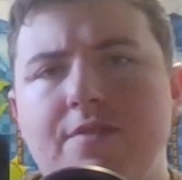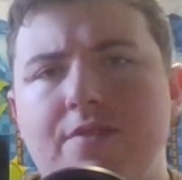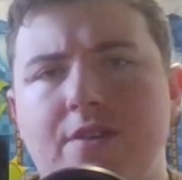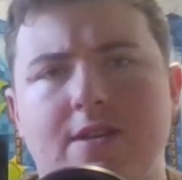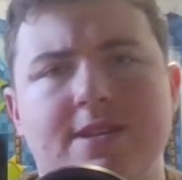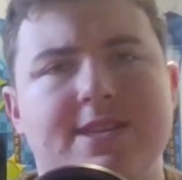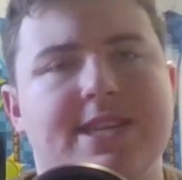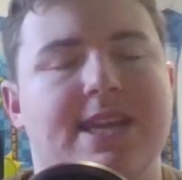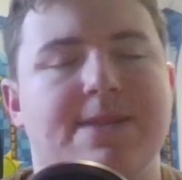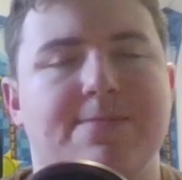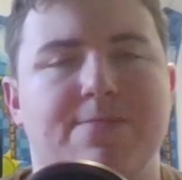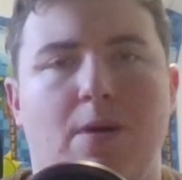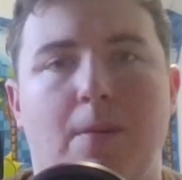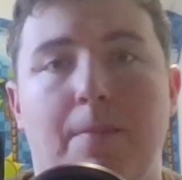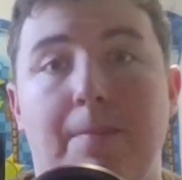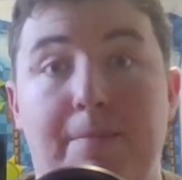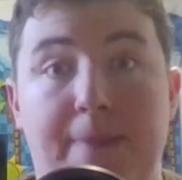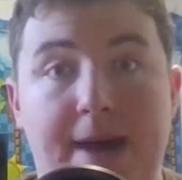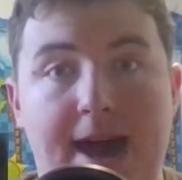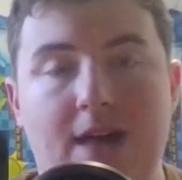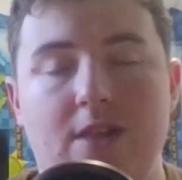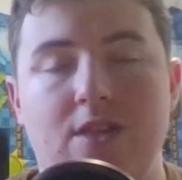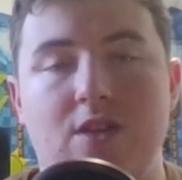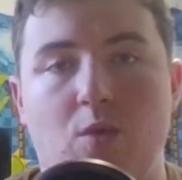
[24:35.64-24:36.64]
Like, for
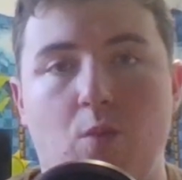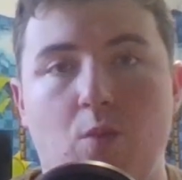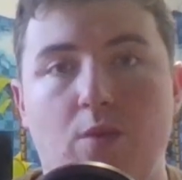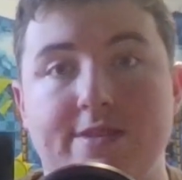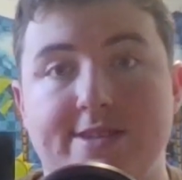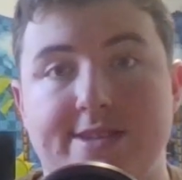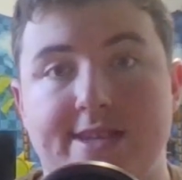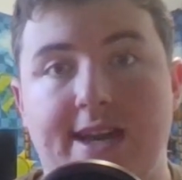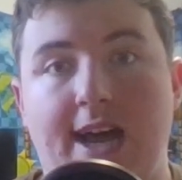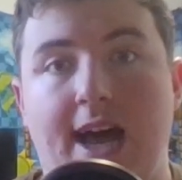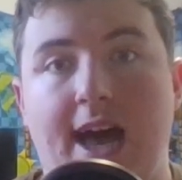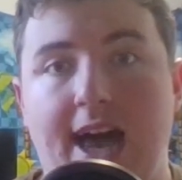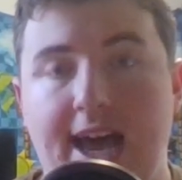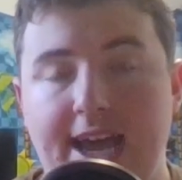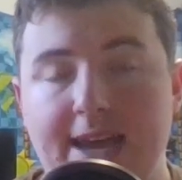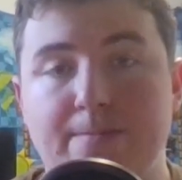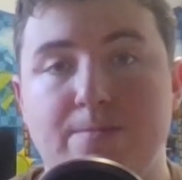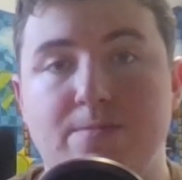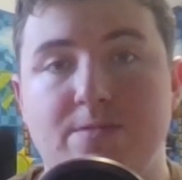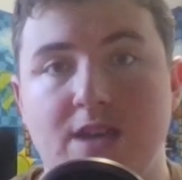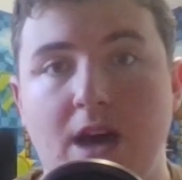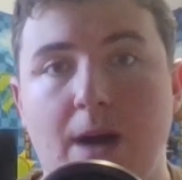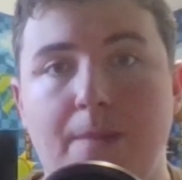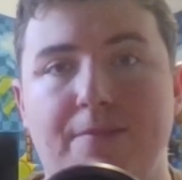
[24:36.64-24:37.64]
example, Balan wasn't
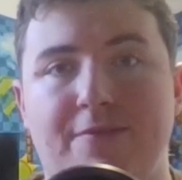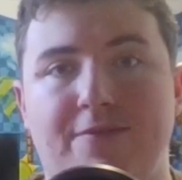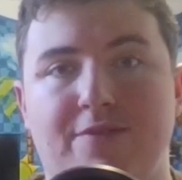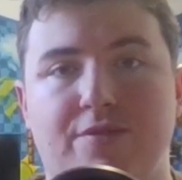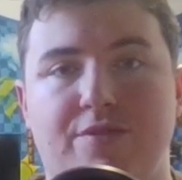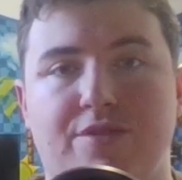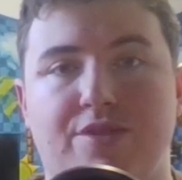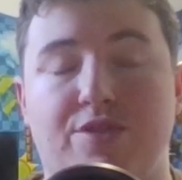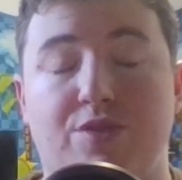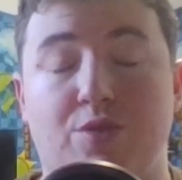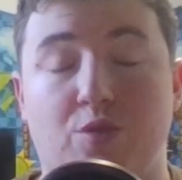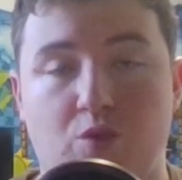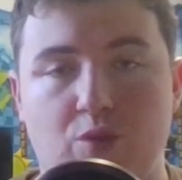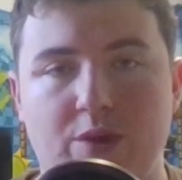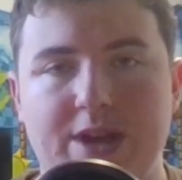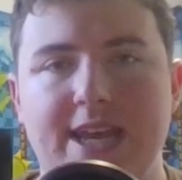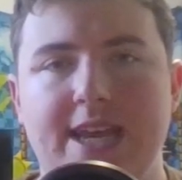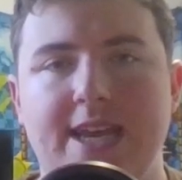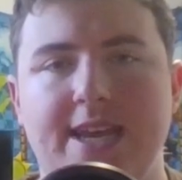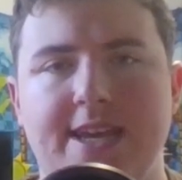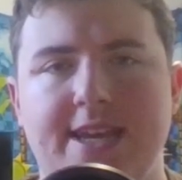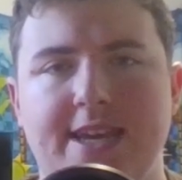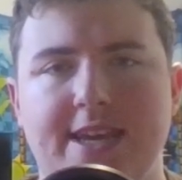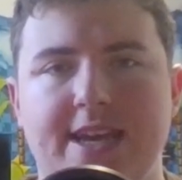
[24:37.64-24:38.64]
hyped up for
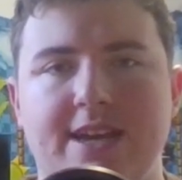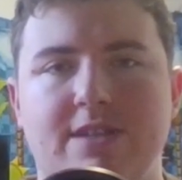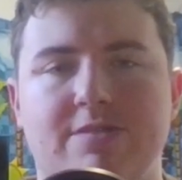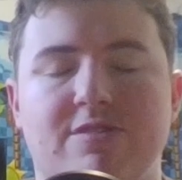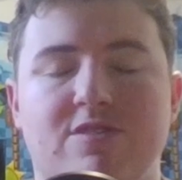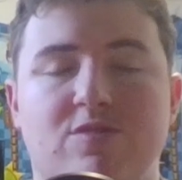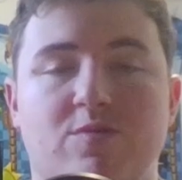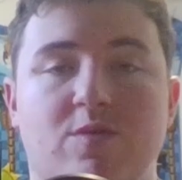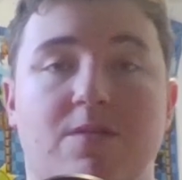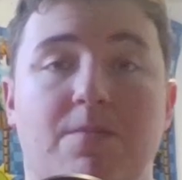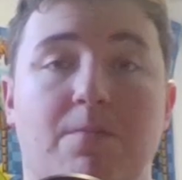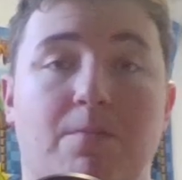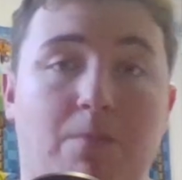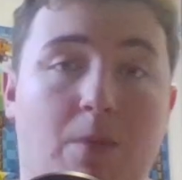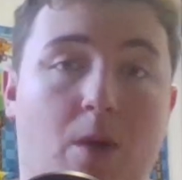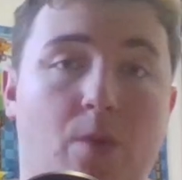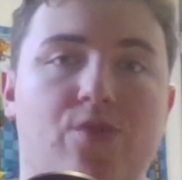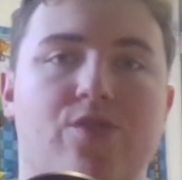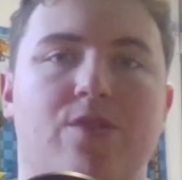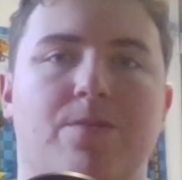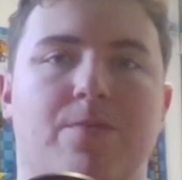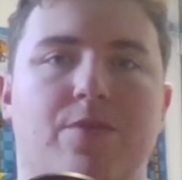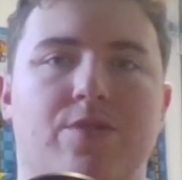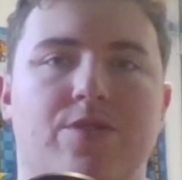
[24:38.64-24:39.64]
3 years
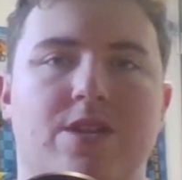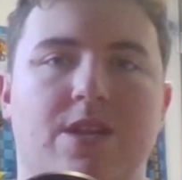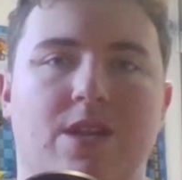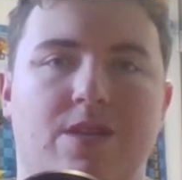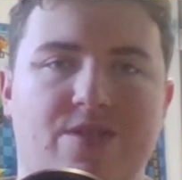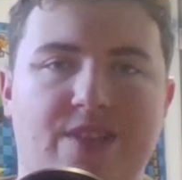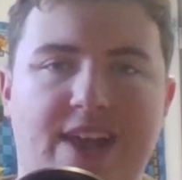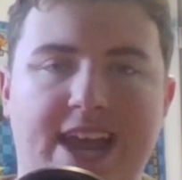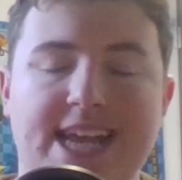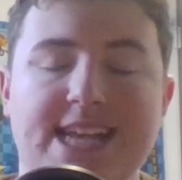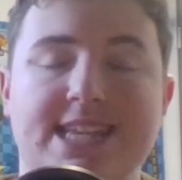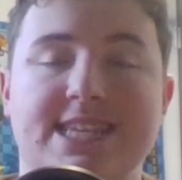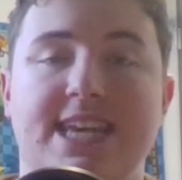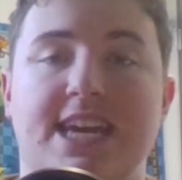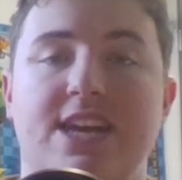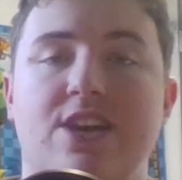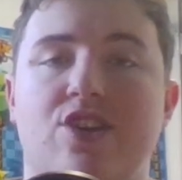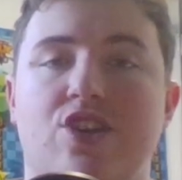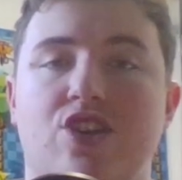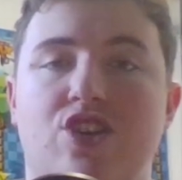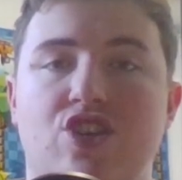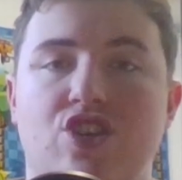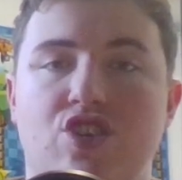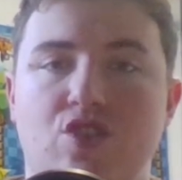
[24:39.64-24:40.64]
with multiple
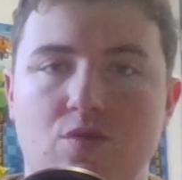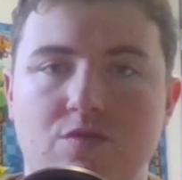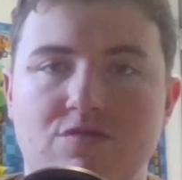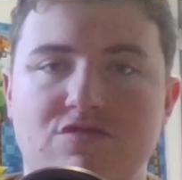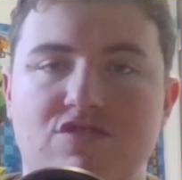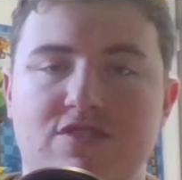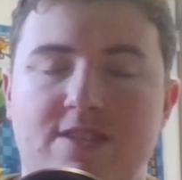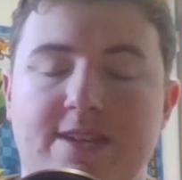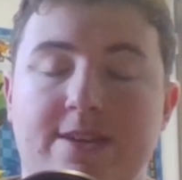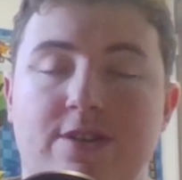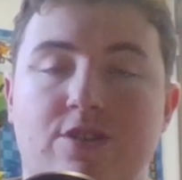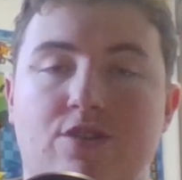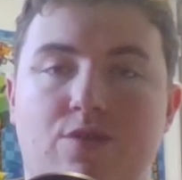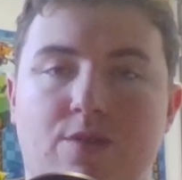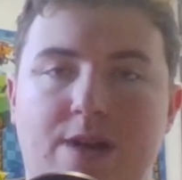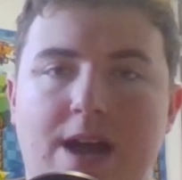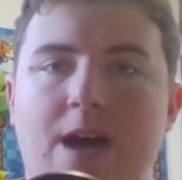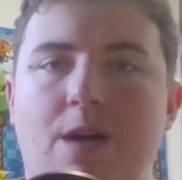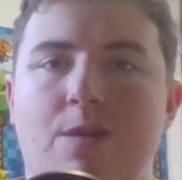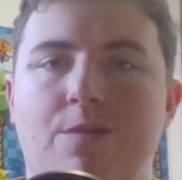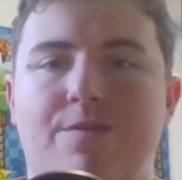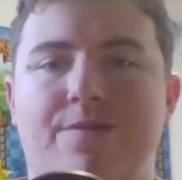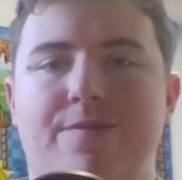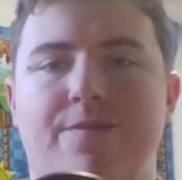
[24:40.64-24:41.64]
delays and hugely
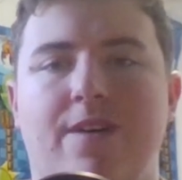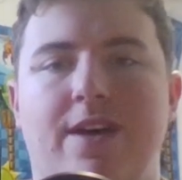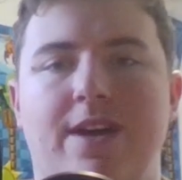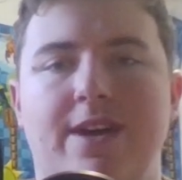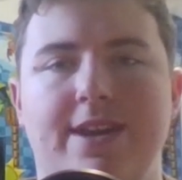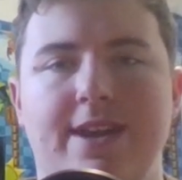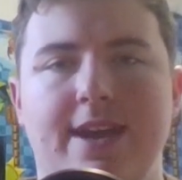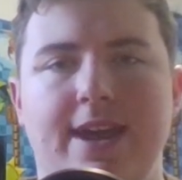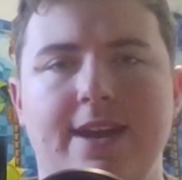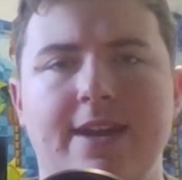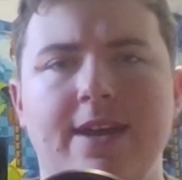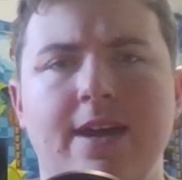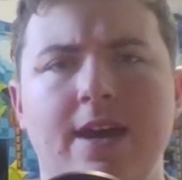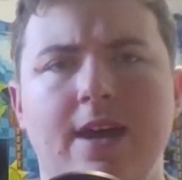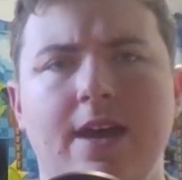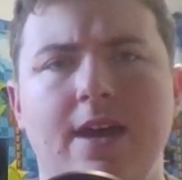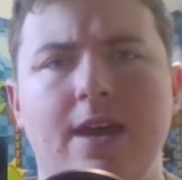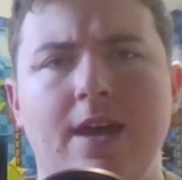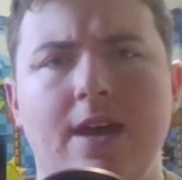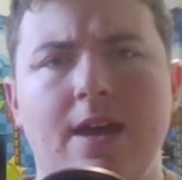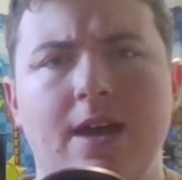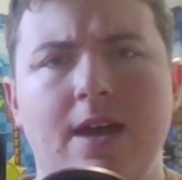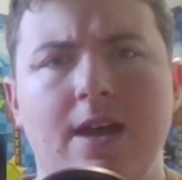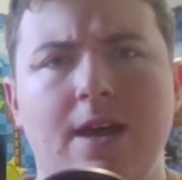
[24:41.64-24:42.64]

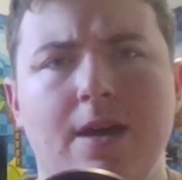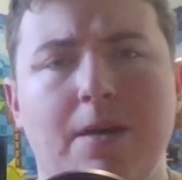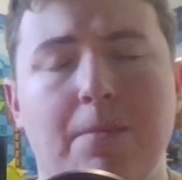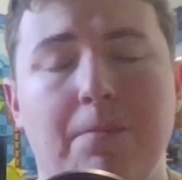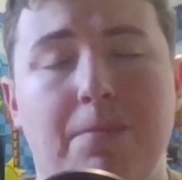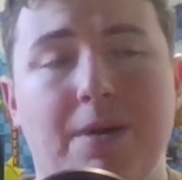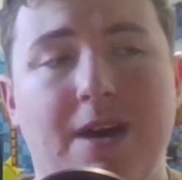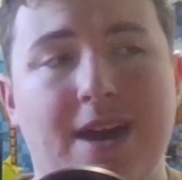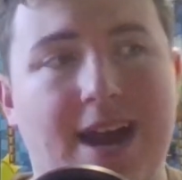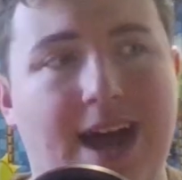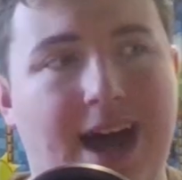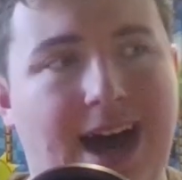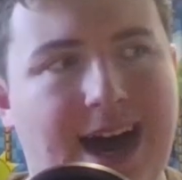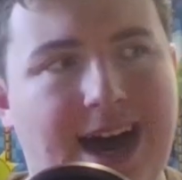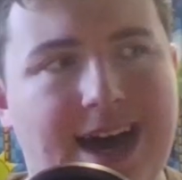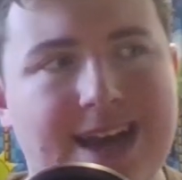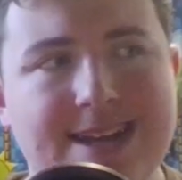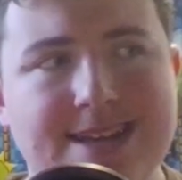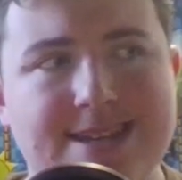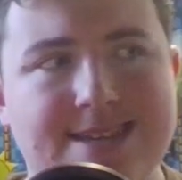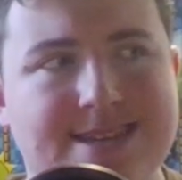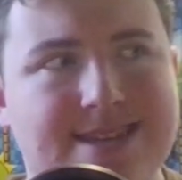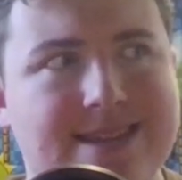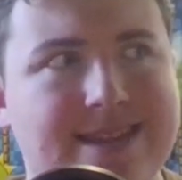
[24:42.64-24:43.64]
crowdfunded.
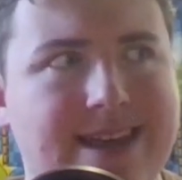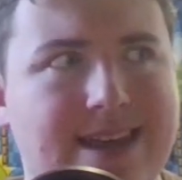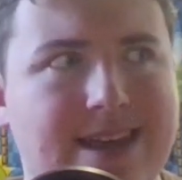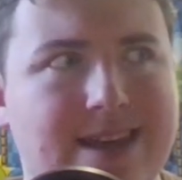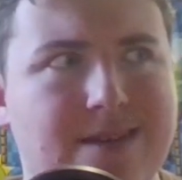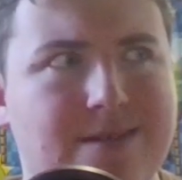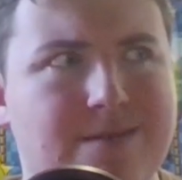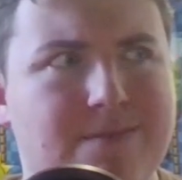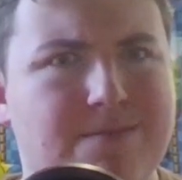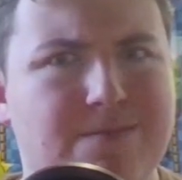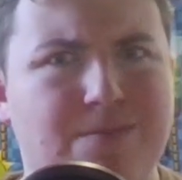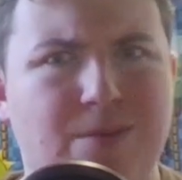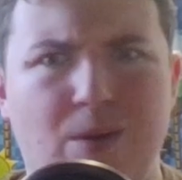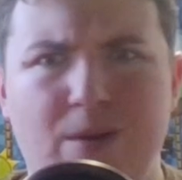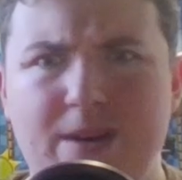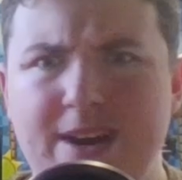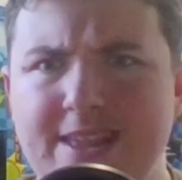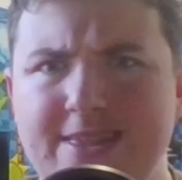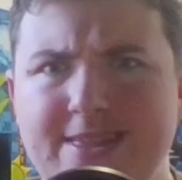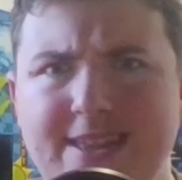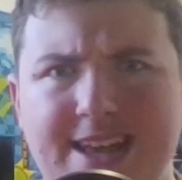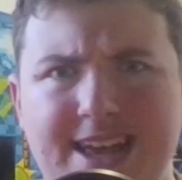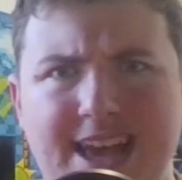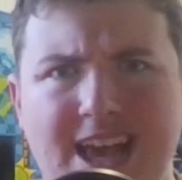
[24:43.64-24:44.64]
But honestly,
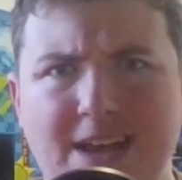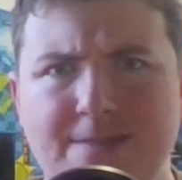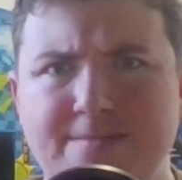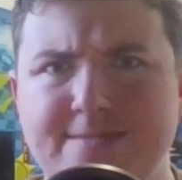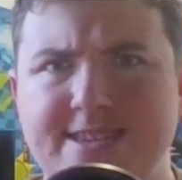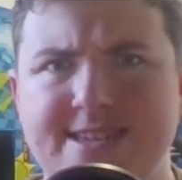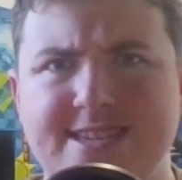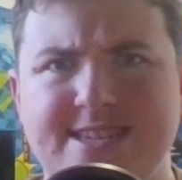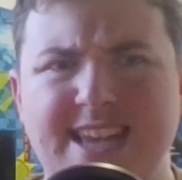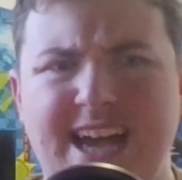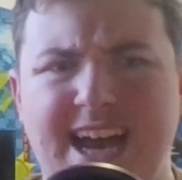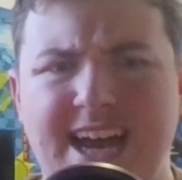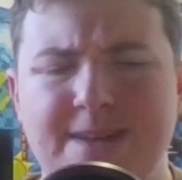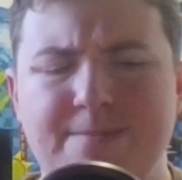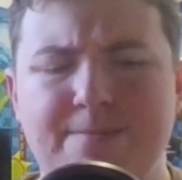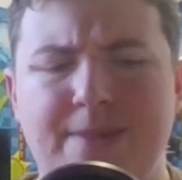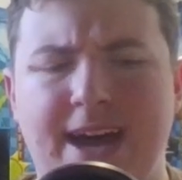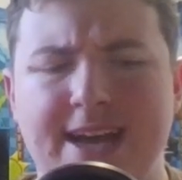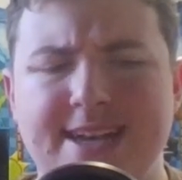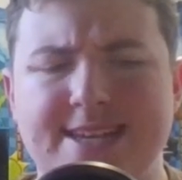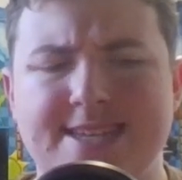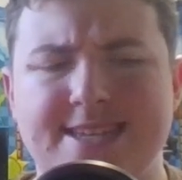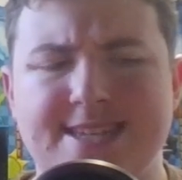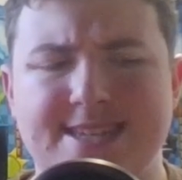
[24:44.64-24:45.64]
putting the games
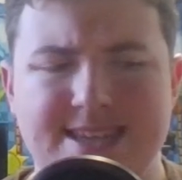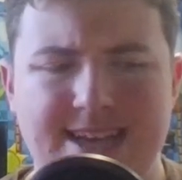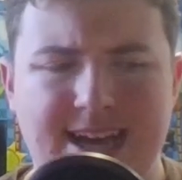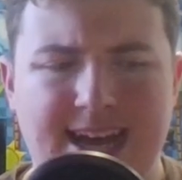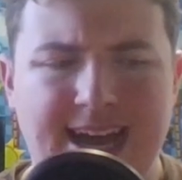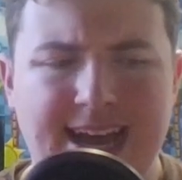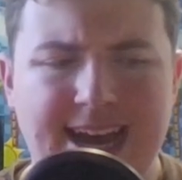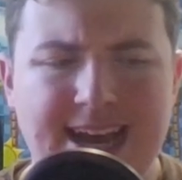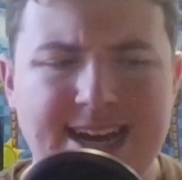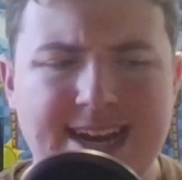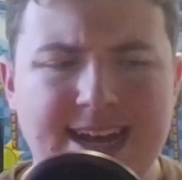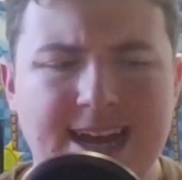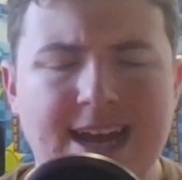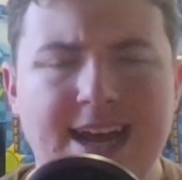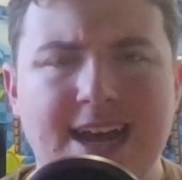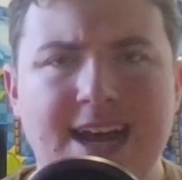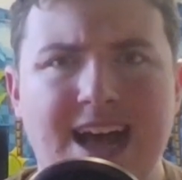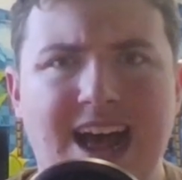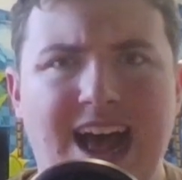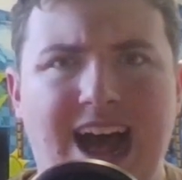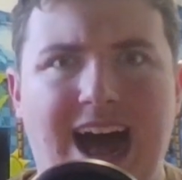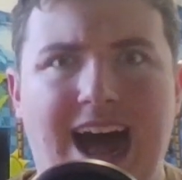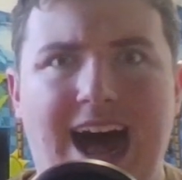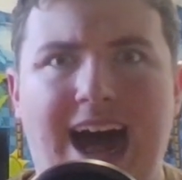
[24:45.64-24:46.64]
side by side,